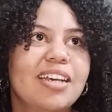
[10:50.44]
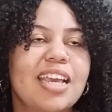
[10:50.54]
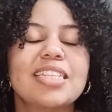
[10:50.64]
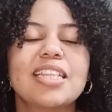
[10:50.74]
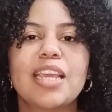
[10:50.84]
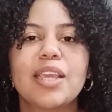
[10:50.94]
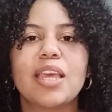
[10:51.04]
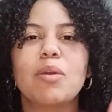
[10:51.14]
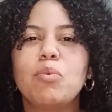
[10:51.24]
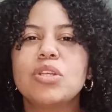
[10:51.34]
it's like,
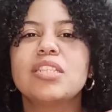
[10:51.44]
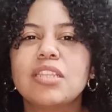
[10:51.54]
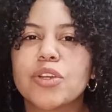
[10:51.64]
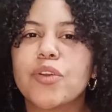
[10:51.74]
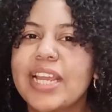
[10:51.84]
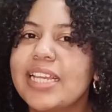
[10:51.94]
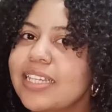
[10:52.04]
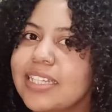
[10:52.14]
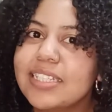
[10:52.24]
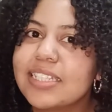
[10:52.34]
it wasn't the
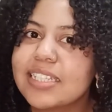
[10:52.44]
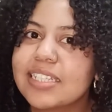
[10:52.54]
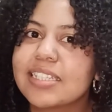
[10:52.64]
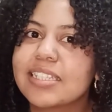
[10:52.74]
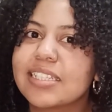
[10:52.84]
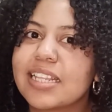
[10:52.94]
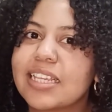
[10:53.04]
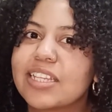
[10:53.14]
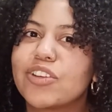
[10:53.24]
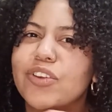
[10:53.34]
craziest,
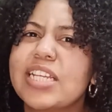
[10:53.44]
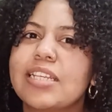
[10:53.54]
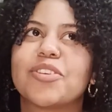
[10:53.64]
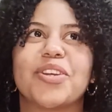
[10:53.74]
like the